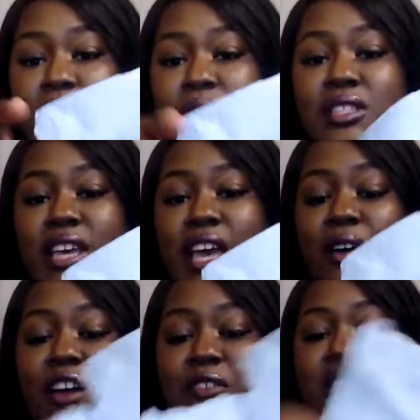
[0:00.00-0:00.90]
You see
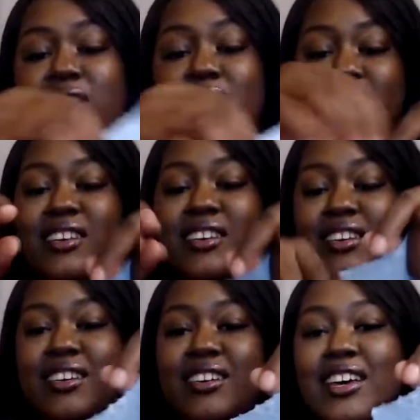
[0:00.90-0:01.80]
how I've been
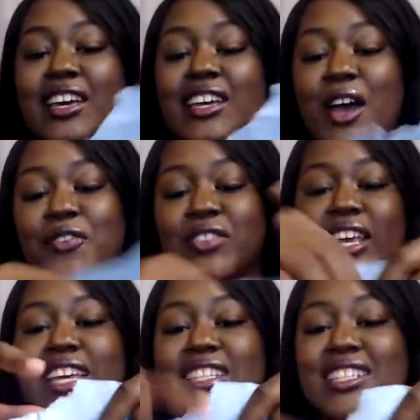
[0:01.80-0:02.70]
cutting off
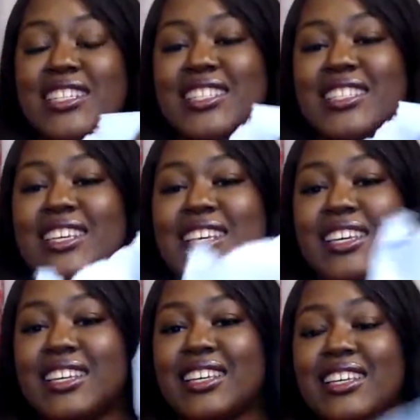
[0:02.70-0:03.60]
the edges?
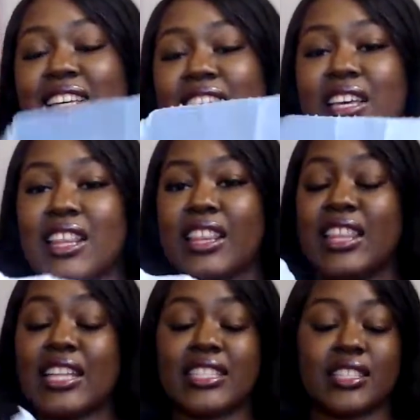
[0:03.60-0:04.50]

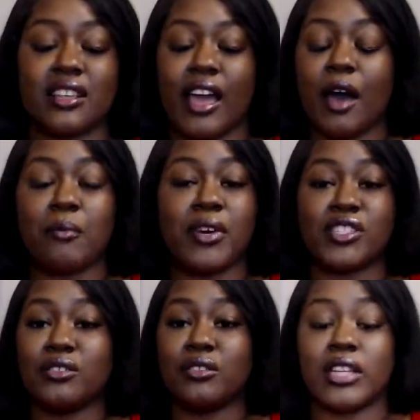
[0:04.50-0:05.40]
That's how
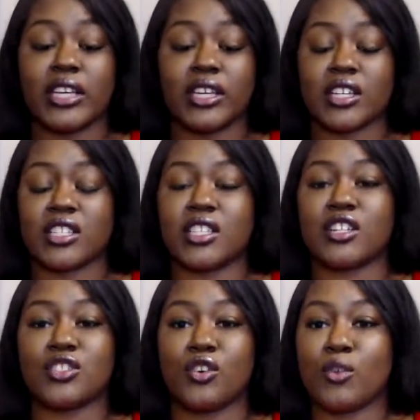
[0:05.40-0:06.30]
much you'll need, because
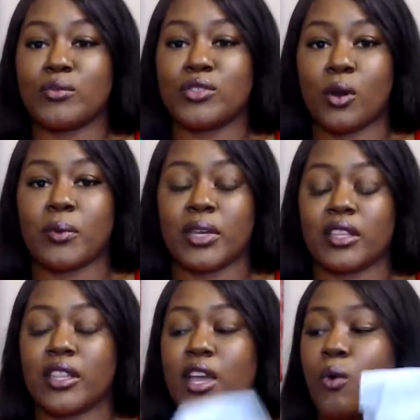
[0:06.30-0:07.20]
they're so
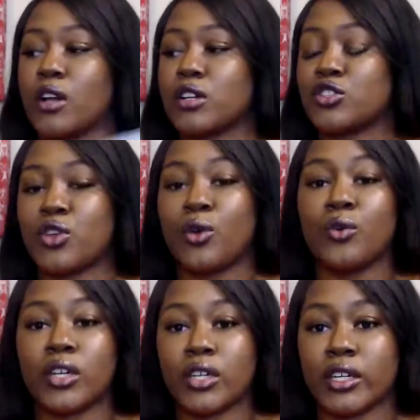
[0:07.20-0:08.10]
absorbent. They work
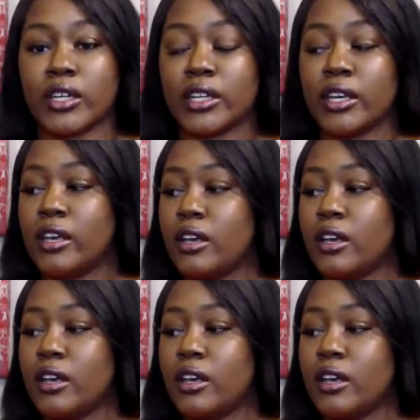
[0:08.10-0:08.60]
so good.